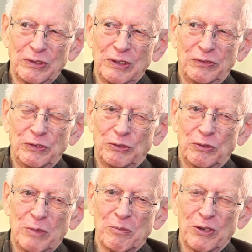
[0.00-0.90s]
If you
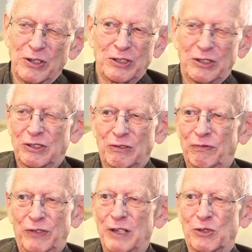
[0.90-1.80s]
remember this, it's a
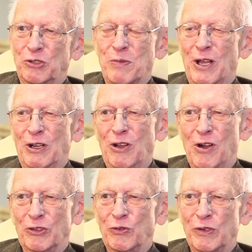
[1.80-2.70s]
famous spot
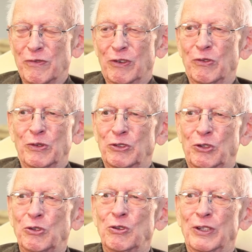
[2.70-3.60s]
along the river where it's
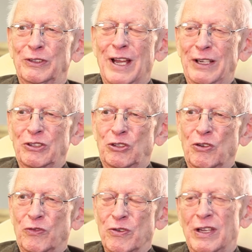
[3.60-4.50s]
cool at night and so
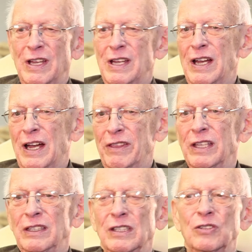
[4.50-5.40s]
forth. I
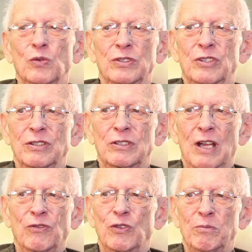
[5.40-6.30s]
think this was just
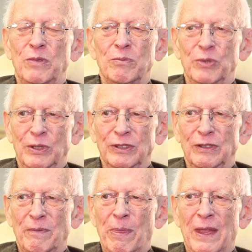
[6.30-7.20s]
after it had been built.
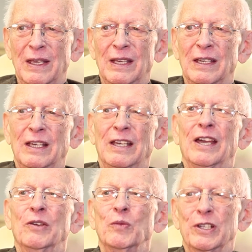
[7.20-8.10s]

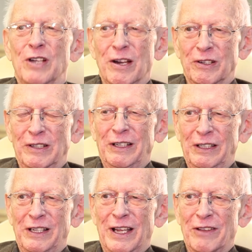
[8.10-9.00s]
And we
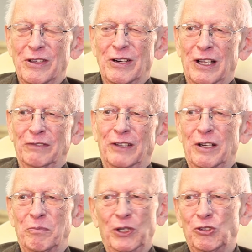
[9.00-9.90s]
congregated down there, and I've got
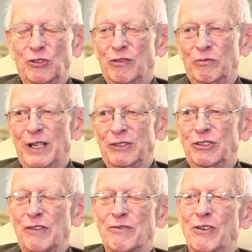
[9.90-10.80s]
a picture of about
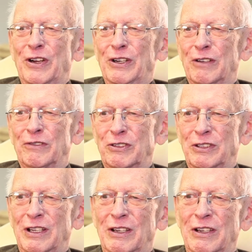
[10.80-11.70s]
seven or eight of us
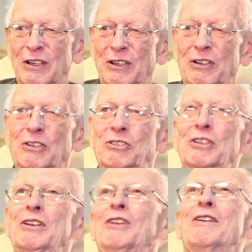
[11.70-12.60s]

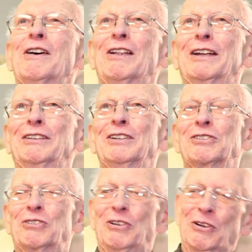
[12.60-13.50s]
sitting around like
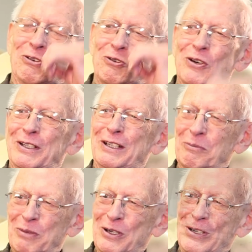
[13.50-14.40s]
this,
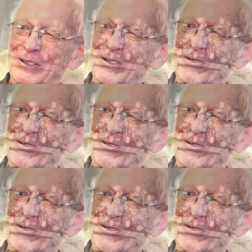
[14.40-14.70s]
drinking beer, and